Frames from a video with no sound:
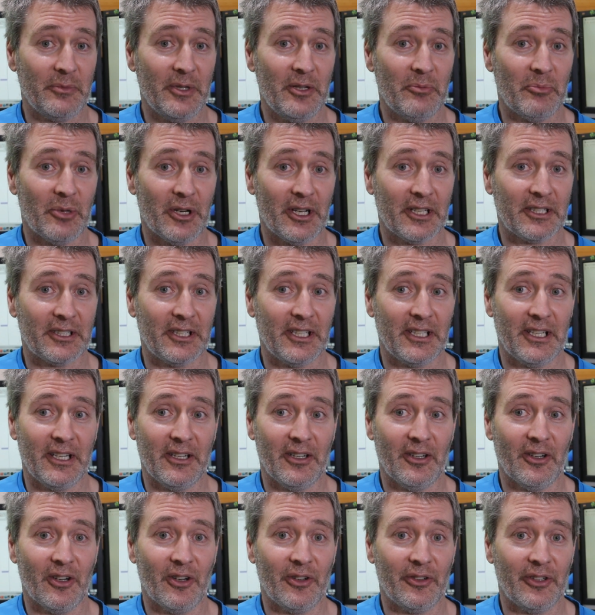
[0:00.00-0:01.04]
to me by
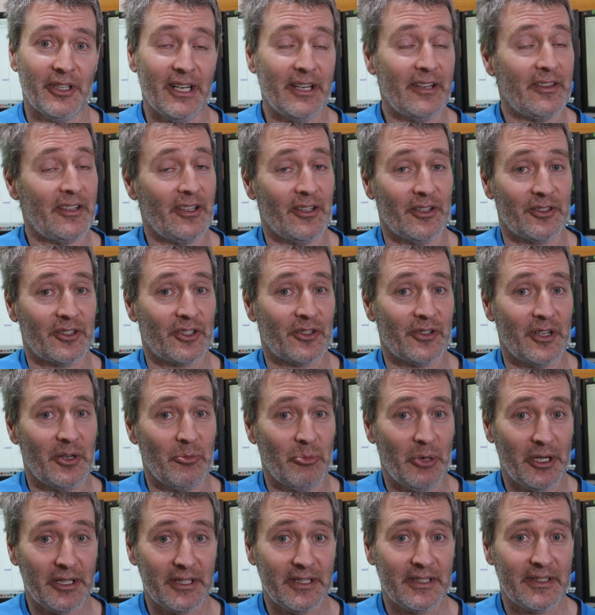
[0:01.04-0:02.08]
clicking on any of the
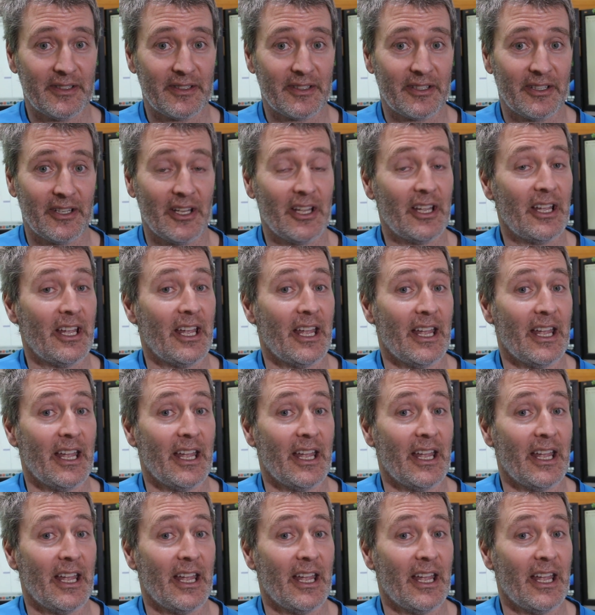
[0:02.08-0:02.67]
on-screen buttons,